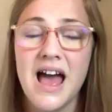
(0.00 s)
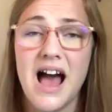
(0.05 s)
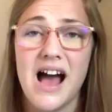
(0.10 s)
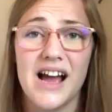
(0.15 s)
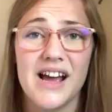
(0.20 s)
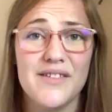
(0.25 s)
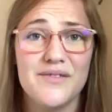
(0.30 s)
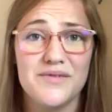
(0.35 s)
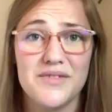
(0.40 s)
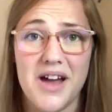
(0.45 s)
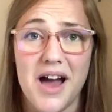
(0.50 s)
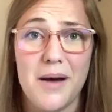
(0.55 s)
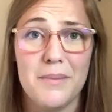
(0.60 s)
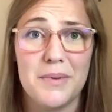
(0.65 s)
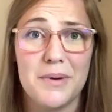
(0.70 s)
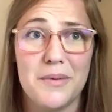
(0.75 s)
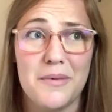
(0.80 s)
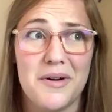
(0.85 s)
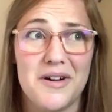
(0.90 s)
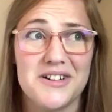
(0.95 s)
I've not
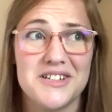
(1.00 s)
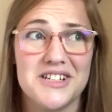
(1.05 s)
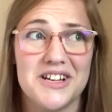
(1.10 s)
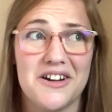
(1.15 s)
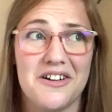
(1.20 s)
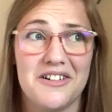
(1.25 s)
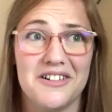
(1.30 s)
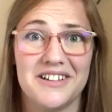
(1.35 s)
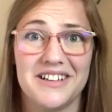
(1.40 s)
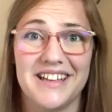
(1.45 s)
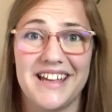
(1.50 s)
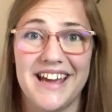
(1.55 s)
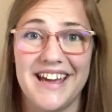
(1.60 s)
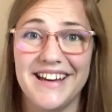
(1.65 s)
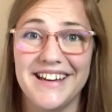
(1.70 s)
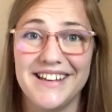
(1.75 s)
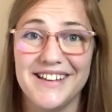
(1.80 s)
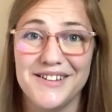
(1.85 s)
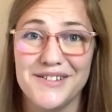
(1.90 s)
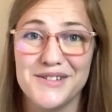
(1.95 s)
been watching hardly
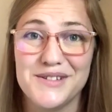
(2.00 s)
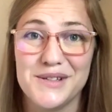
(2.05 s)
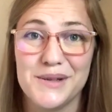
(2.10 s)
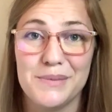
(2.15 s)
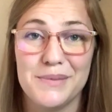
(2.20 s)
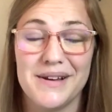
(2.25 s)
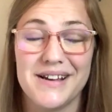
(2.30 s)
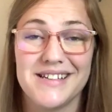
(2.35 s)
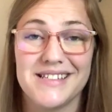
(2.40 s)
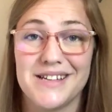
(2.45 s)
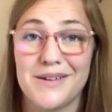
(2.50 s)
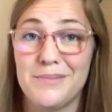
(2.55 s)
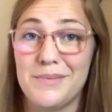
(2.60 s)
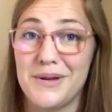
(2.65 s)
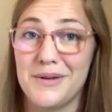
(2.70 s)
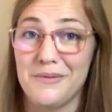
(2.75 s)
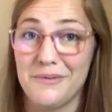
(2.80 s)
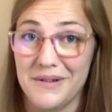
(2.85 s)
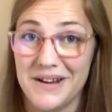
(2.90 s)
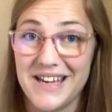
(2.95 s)
any YouTube because I've
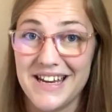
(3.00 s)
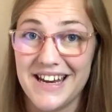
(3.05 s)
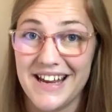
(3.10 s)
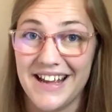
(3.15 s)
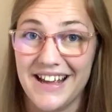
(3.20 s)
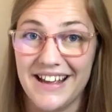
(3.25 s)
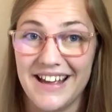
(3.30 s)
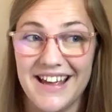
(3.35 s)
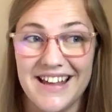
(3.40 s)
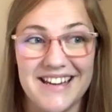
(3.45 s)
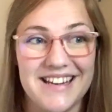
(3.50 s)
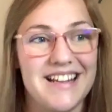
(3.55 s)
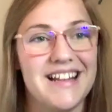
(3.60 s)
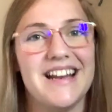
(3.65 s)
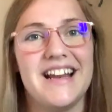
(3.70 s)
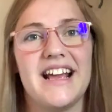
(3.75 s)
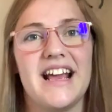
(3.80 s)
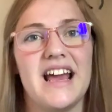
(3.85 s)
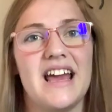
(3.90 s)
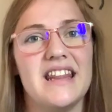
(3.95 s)
been reading and
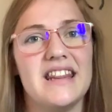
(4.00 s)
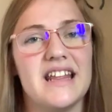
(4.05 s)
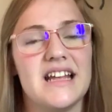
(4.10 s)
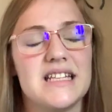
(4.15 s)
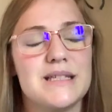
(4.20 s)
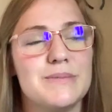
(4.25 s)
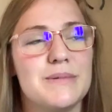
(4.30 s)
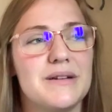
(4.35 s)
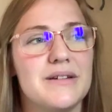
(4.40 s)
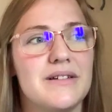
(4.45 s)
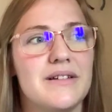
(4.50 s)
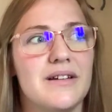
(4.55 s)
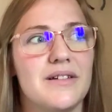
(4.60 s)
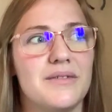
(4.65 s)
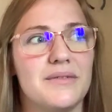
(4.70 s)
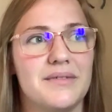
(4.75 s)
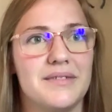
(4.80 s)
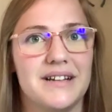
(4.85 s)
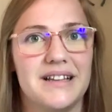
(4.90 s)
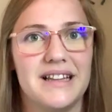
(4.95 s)
knitting, and that's been
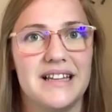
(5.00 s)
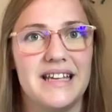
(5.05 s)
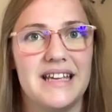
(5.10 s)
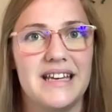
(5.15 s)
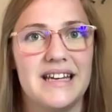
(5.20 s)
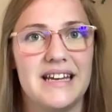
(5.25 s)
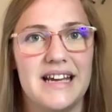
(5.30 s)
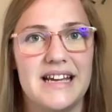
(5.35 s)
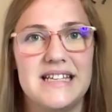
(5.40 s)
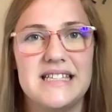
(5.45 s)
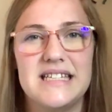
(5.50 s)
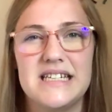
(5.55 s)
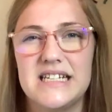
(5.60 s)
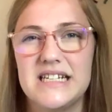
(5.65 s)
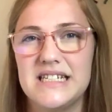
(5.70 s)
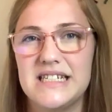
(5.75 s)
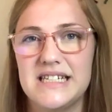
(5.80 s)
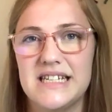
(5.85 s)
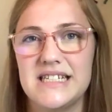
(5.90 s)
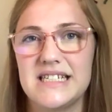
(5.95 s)
really nice to
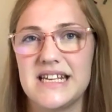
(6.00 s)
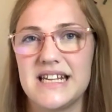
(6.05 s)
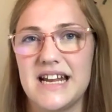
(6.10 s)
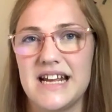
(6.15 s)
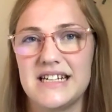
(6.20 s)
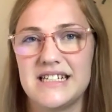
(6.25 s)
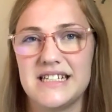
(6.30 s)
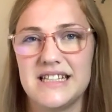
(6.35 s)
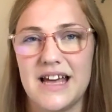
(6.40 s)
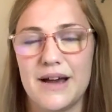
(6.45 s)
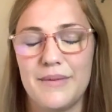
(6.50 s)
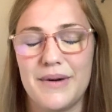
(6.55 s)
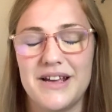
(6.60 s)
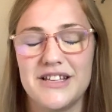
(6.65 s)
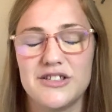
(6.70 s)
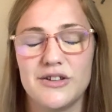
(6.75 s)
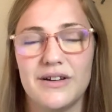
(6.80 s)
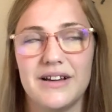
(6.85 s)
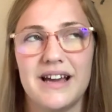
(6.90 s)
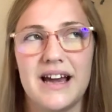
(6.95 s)
just disconnect in that way.
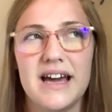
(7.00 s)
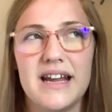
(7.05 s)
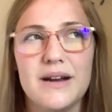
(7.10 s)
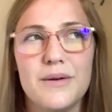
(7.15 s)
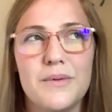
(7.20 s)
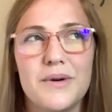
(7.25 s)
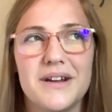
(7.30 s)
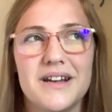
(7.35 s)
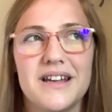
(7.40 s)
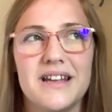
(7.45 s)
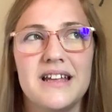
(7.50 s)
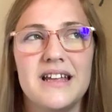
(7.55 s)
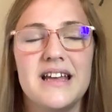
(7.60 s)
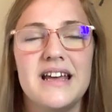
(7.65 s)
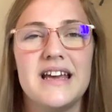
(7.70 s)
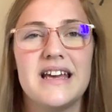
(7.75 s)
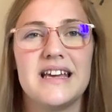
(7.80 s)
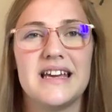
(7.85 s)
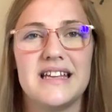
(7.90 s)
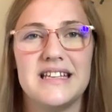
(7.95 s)
So I kind of want to
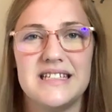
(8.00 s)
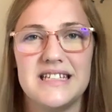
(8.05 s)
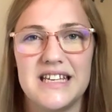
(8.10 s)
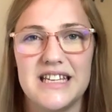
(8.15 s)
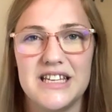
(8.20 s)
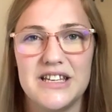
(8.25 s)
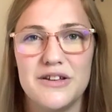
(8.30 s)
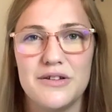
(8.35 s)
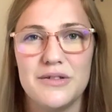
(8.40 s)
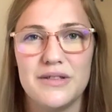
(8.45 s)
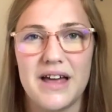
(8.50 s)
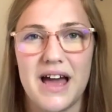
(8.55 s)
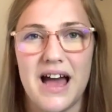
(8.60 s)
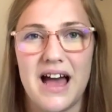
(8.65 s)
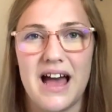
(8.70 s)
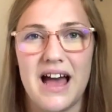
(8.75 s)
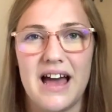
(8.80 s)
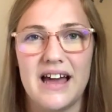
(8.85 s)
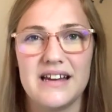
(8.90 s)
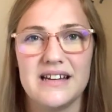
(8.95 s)
continue
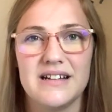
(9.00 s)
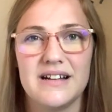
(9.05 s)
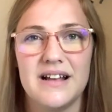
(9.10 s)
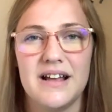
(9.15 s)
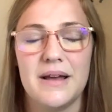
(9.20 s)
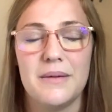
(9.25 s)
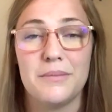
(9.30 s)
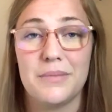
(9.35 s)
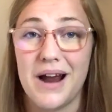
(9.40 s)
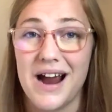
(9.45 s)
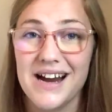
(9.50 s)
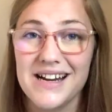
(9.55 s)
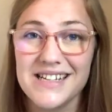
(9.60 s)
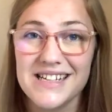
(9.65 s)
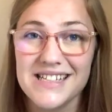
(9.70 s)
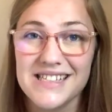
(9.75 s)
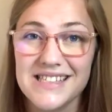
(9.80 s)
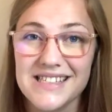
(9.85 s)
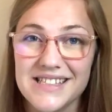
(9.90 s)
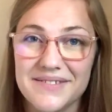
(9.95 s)
that
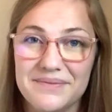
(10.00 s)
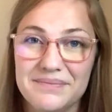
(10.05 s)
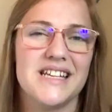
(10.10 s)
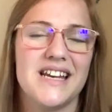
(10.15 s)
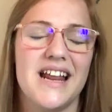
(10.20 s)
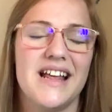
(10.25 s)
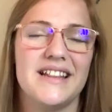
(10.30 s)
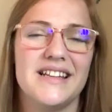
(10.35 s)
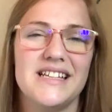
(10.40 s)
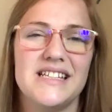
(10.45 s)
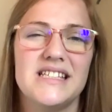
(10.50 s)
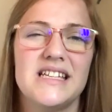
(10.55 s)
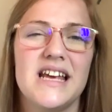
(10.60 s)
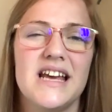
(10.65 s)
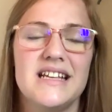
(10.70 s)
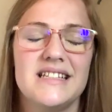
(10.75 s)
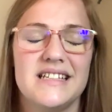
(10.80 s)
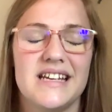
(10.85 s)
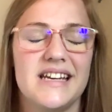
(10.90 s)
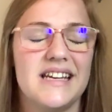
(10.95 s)
practice and at least
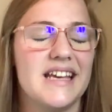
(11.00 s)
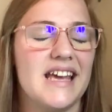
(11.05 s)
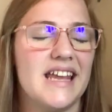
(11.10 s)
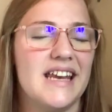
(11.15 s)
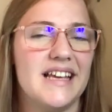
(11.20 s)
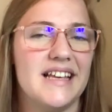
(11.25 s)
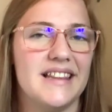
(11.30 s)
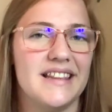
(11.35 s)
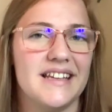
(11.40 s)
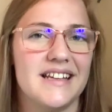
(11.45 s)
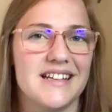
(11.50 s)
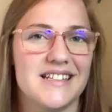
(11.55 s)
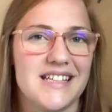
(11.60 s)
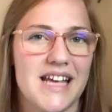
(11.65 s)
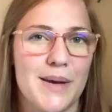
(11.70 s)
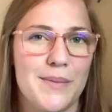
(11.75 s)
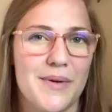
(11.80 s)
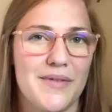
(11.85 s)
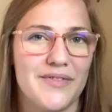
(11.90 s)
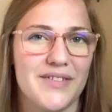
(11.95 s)
dedicating a little
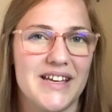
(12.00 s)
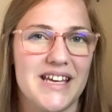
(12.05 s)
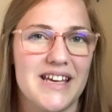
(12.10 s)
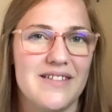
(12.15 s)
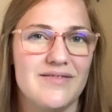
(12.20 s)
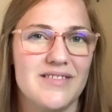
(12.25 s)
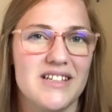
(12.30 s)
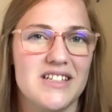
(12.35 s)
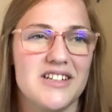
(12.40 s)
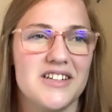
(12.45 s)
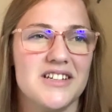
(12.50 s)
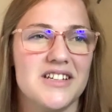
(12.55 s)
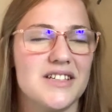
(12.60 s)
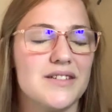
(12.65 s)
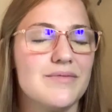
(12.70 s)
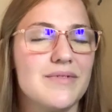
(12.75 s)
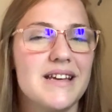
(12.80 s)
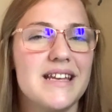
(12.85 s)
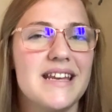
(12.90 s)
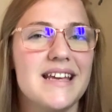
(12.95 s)
time every evening to
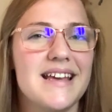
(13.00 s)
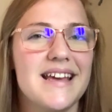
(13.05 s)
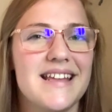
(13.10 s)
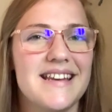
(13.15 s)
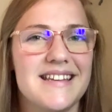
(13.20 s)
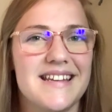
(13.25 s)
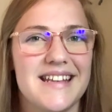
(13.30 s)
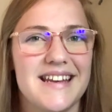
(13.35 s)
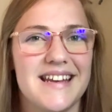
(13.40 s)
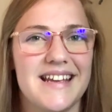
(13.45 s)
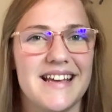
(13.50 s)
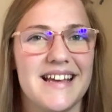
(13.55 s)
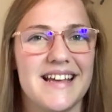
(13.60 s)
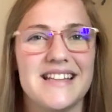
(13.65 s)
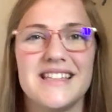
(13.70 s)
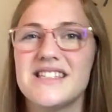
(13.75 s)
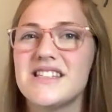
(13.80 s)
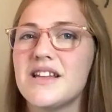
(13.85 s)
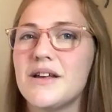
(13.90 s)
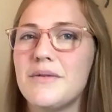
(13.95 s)
just reading and knitting and
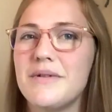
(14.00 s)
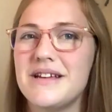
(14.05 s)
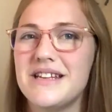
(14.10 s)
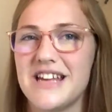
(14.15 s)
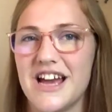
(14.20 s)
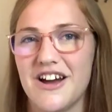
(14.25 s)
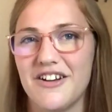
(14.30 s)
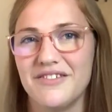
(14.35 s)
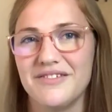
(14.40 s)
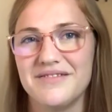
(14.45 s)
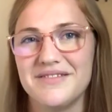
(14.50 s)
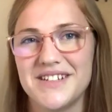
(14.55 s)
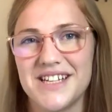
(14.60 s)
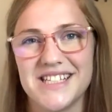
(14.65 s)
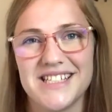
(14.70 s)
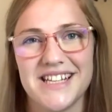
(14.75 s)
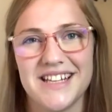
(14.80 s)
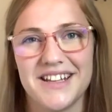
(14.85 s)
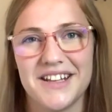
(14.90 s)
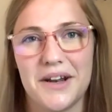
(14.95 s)
slowing down
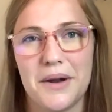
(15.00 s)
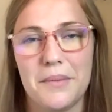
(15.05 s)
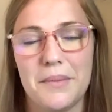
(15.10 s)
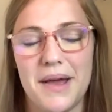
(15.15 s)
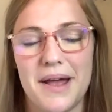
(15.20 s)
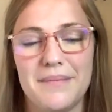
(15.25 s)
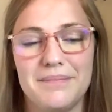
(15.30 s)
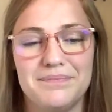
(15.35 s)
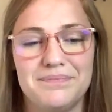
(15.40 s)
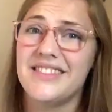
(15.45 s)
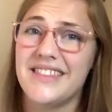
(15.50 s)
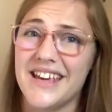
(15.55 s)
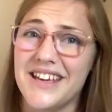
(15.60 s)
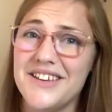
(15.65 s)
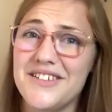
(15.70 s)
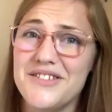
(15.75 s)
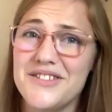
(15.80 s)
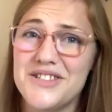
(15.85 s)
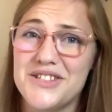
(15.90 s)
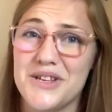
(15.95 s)
just a little bit. Thank
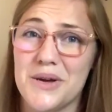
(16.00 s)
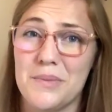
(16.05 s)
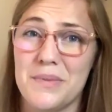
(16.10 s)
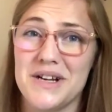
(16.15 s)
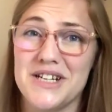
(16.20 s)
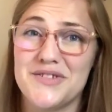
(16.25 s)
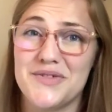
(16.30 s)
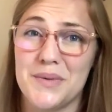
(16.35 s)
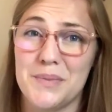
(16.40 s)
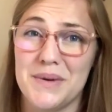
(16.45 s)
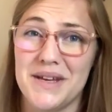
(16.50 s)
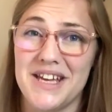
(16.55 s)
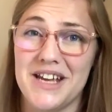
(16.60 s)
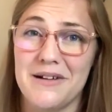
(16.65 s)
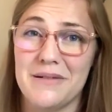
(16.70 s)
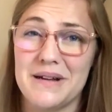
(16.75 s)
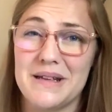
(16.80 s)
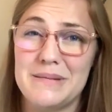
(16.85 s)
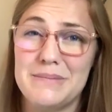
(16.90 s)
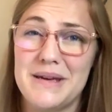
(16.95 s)
you so much for being here
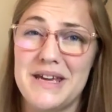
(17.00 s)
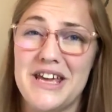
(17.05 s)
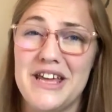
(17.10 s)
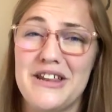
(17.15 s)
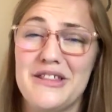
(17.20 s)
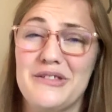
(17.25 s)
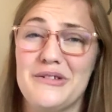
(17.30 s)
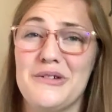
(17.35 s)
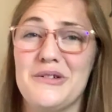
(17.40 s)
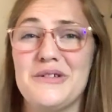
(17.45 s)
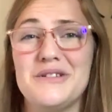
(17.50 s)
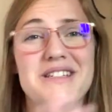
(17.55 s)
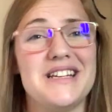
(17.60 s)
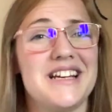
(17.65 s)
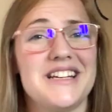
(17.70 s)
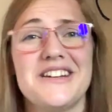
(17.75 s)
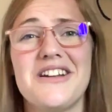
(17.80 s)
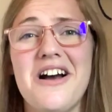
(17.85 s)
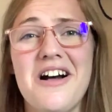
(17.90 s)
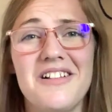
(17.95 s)
with me through
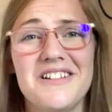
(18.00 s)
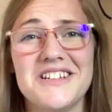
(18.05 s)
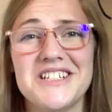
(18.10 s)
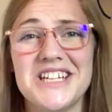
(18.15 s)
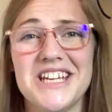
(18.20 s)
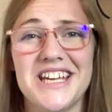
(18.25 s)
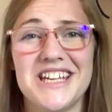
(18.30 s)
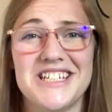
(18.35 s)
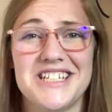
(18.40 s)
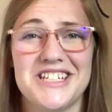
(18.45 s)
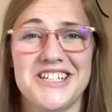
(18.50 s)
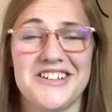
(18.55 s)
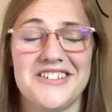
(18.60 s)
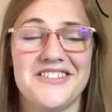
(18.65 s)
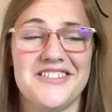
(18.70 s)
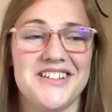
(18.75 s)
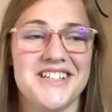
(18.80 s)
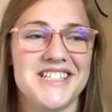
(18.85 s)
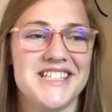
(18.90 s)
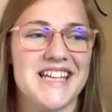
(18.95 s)
technology
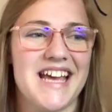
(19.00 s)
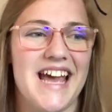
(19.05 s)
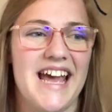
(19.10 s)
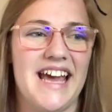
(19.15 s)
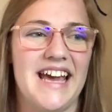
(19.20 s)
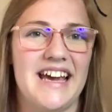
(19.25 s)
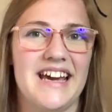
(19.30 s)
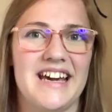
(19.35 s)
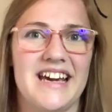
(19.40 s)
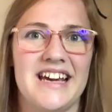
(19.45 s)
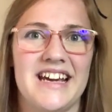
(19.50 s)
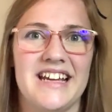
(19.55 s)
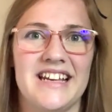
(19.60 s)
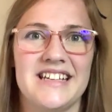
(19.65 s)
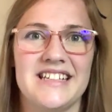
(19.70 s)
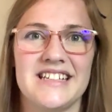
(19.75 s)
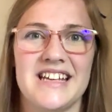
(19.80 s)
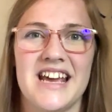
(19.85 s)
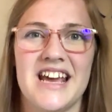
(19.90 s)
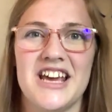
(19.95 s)
issues
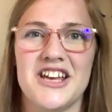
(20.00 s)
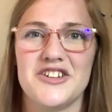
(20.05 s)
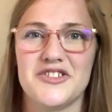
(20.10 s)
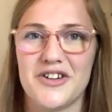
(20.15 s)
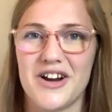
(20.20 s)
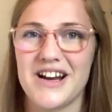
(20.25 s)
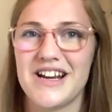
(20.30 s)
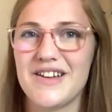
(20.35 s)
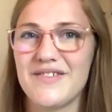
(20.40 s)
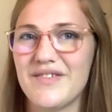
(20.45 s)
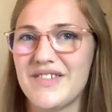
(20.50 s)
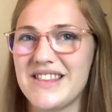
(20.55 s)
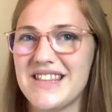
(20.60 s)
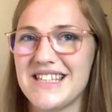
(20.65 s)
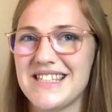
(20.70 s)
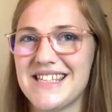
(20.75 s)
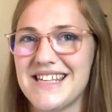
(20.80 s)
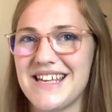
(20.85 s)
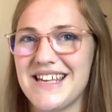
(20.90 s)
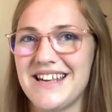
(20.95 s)
and trying to fit
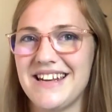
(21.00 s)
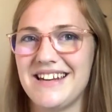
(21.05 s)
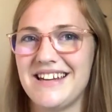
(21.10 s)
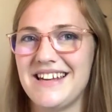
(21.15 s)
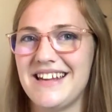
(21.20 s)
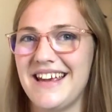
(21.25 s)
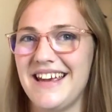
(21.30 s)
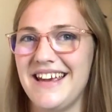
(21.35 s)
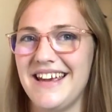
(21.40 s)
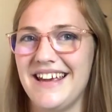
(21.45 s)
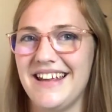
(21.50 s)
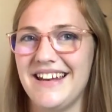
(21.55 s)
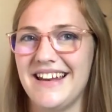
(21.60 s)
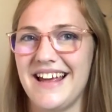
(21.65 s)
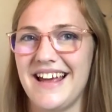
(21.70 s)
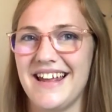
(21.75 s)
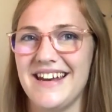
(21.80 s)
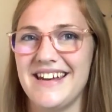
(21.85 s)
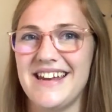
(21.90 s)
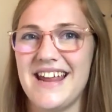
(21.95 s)
this in in
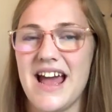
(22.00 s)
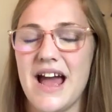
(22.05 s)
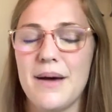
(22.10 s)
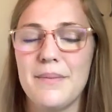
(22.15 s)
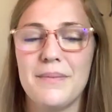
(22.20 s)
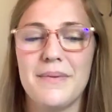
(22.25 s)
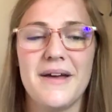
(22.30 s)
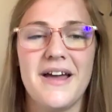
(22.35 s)
a nap.